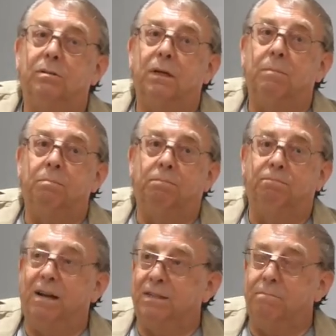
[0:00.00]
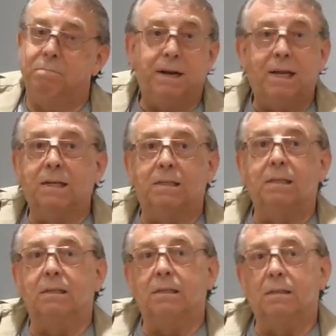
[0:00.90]
In fact, in many
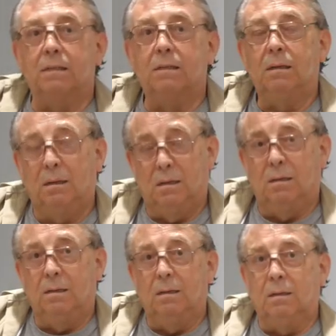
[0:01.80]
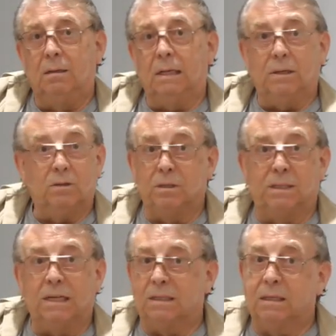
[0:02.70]
instances, it
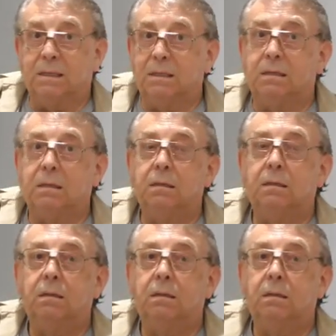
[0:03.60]
doesn't exist.